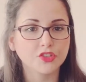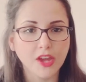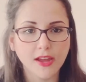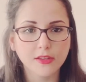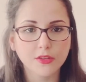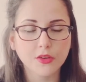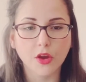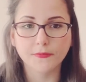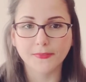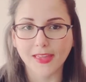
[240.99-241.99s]
child
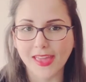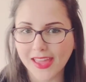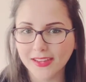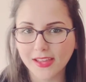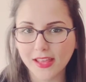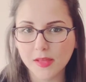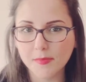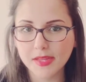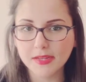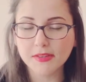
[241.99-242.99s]
of the head
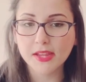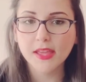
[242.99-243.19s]
element